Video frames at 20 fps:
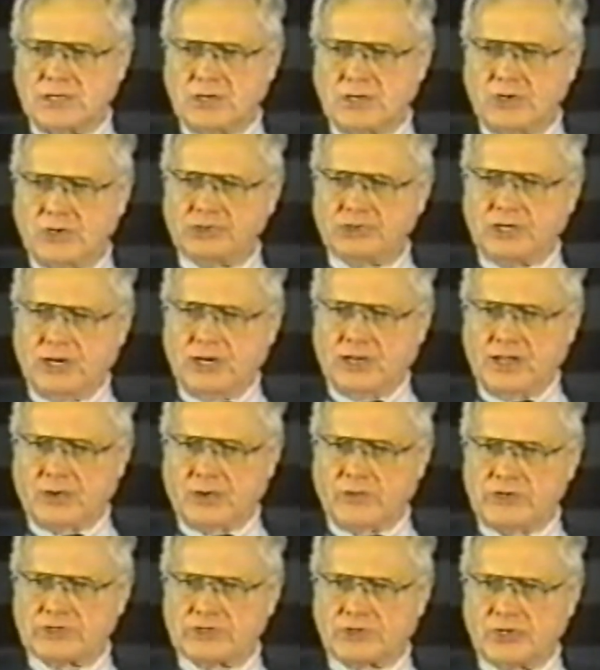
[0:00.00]
who's done a lot of
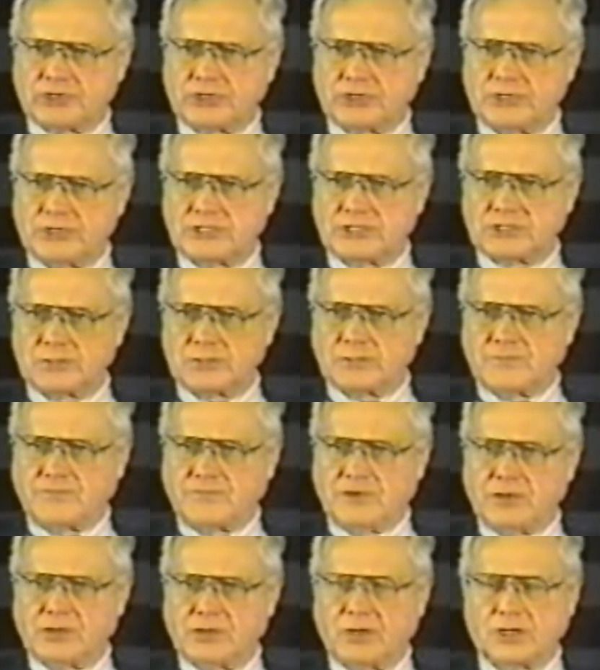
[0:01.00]
research in this
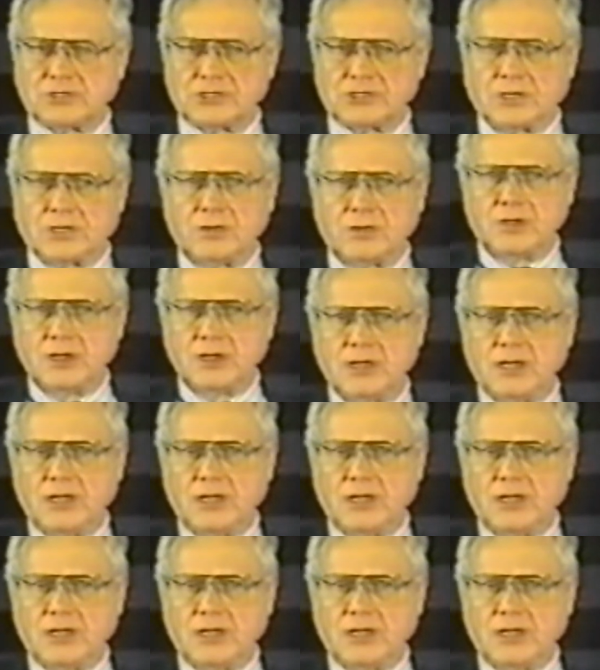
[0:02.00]
field also,